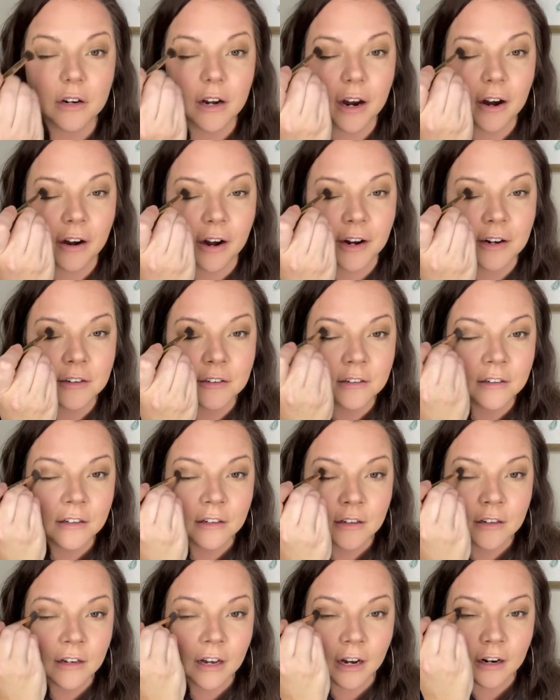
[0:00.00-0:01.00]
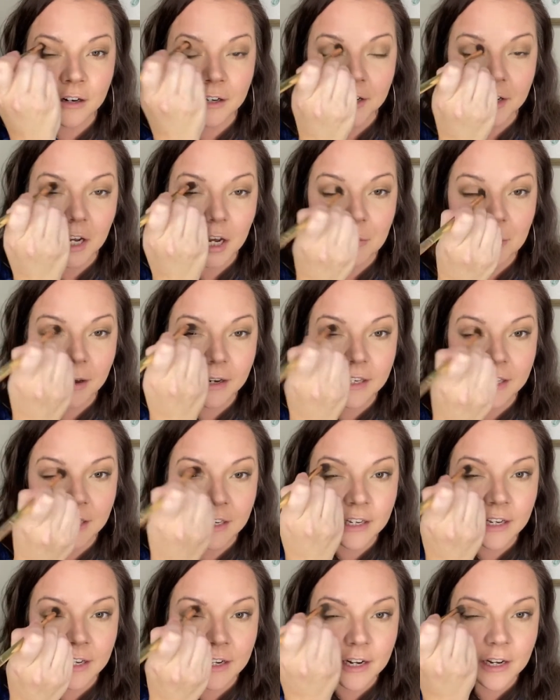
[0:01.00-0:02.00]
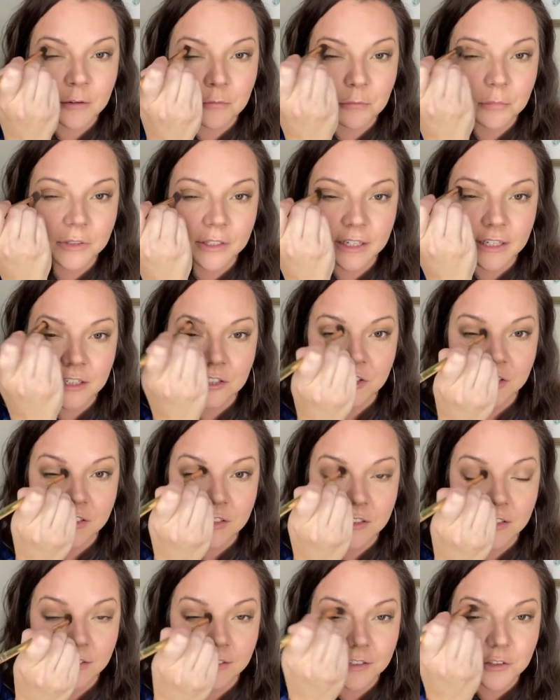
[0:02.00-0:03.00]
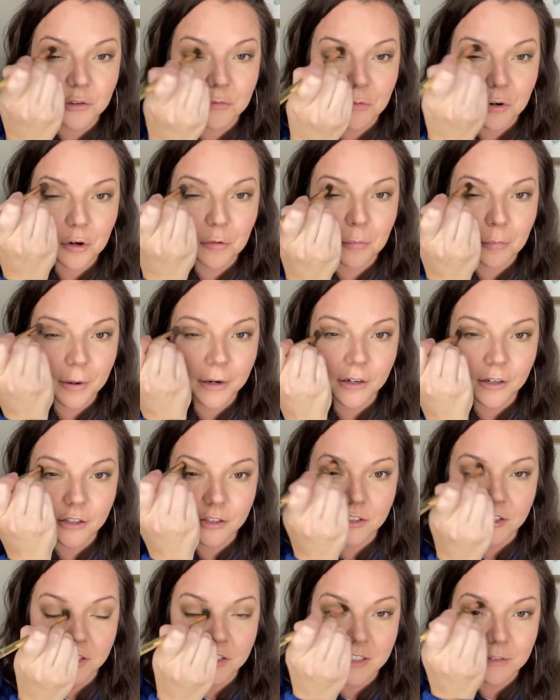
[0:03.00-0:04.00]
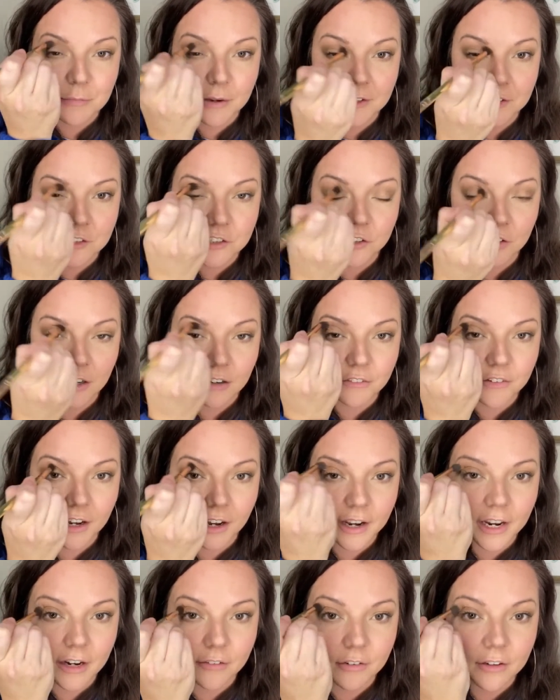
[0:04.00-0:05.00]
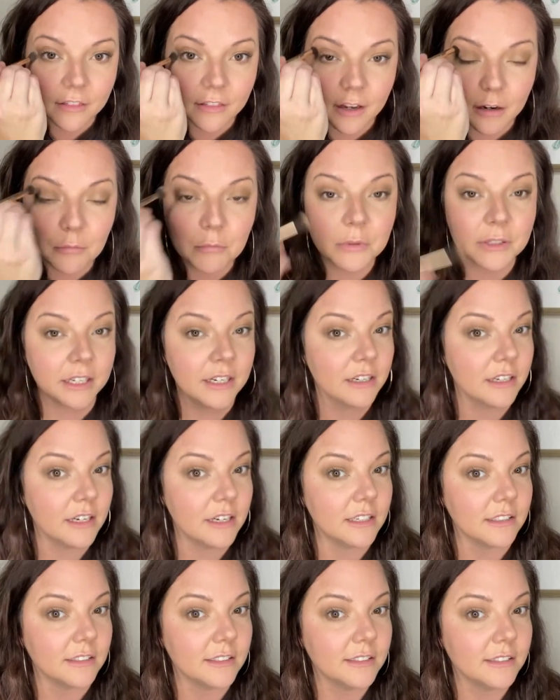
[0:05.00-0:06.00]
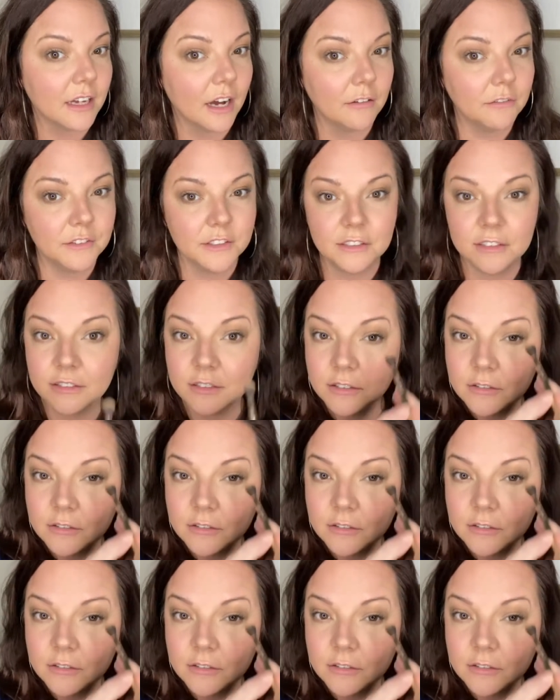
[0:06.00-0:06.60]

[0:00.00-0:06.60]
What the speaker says: All right, I'm gonna go back in and blend just a little more bird, just to make sure I've got everything blended and softened.